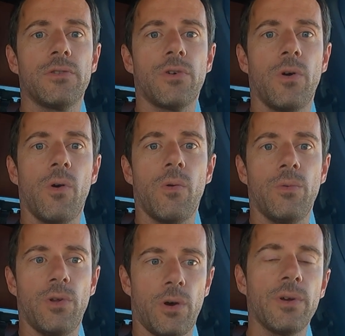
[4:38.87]

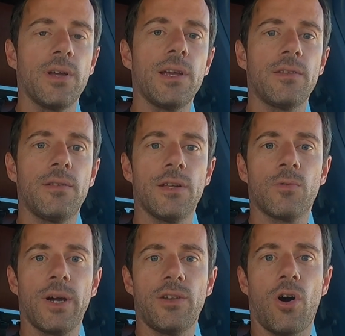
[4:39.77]
So,
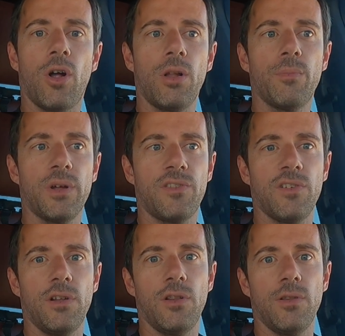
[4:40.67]
it's quite tall, but
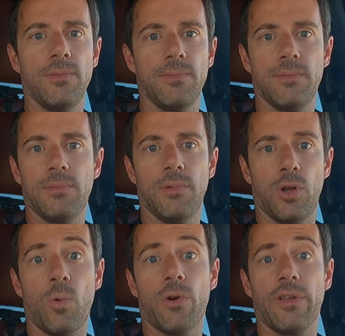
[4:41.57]
still
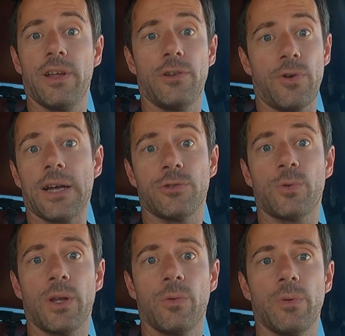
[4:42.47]
lower than a tractor
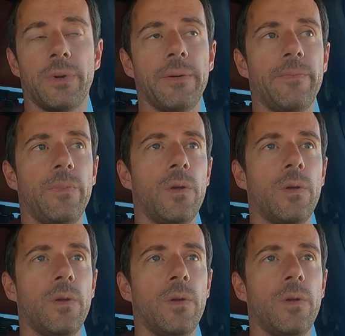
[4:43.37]
trailer would be.